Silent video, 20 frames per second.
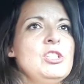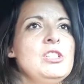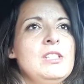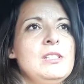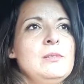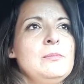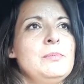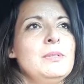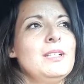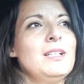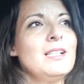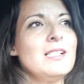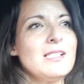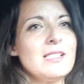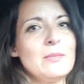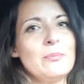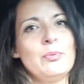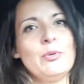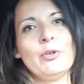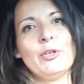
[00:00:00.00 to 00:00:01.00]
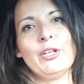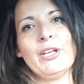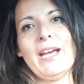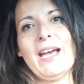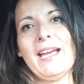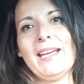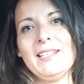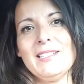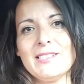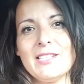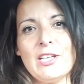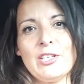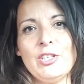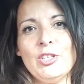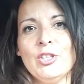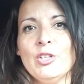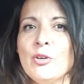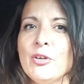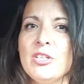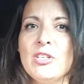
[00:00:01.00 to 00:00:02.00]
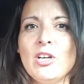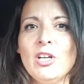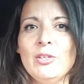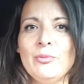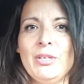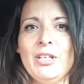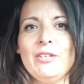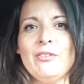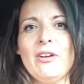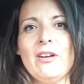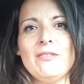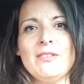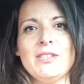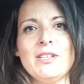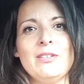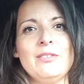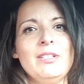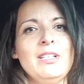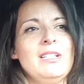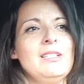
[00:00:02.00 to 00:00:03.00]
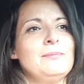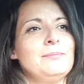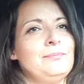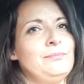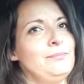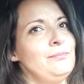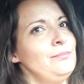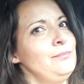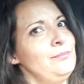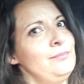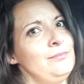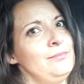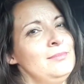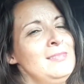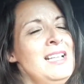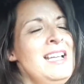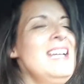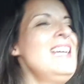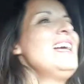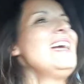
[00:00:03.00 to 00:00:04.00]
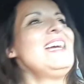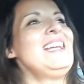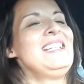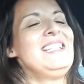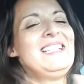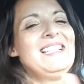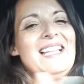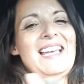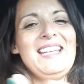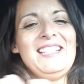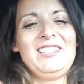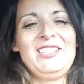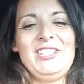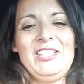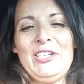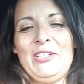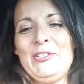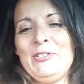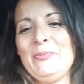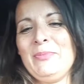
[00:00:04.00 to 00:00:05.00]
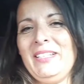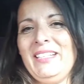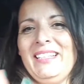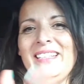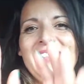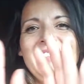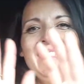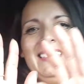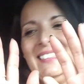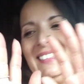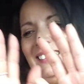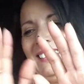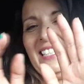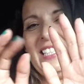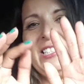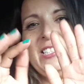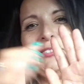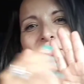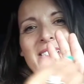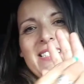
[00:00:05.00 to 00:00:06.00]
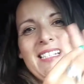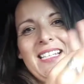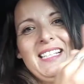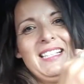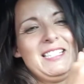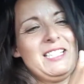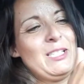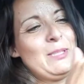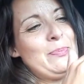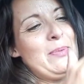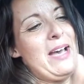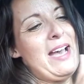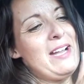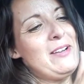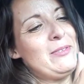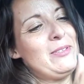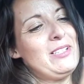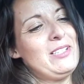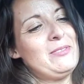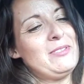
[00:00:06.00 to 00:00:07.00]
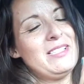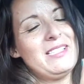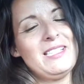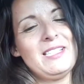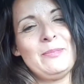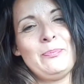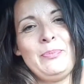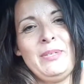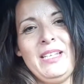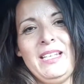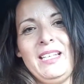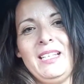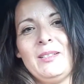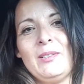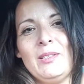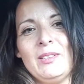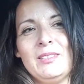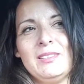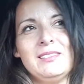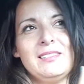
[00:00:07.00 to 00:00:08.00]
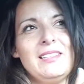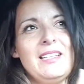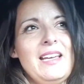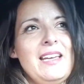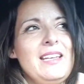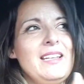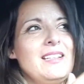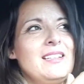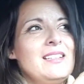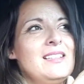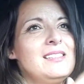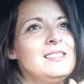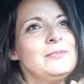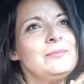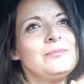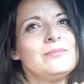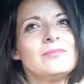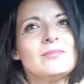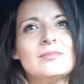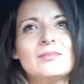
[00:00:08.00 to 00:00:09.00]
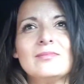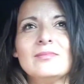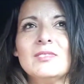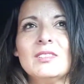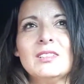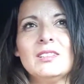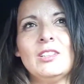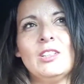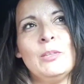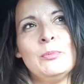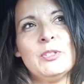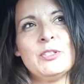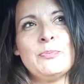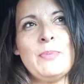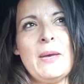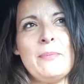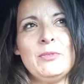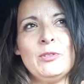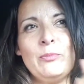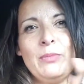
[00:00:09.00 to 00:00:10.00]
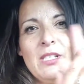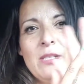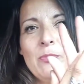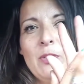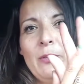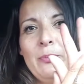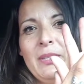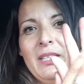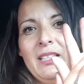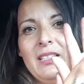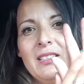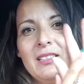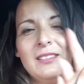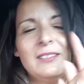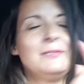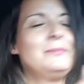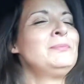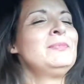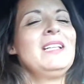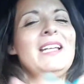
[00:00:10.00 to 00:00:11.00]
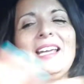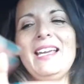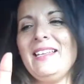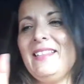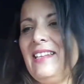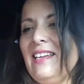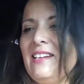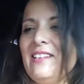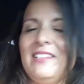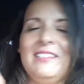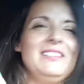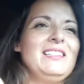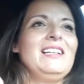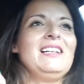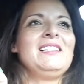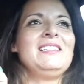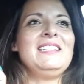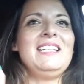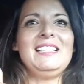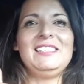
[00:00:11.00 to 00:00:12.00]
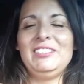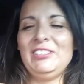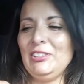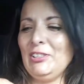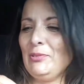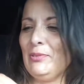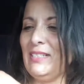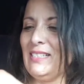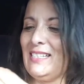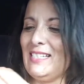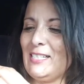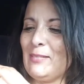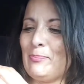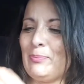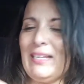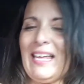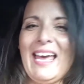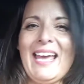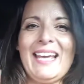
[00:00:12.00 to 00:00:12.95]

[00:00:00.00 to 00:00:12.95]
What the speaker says: because the poor guy, he's like, you're going all the way to Arizona? Mm-mm. And he like showed me that there was like a spot where there was this pink, like almost Pepto-Bismol pink. And then on next to it was this black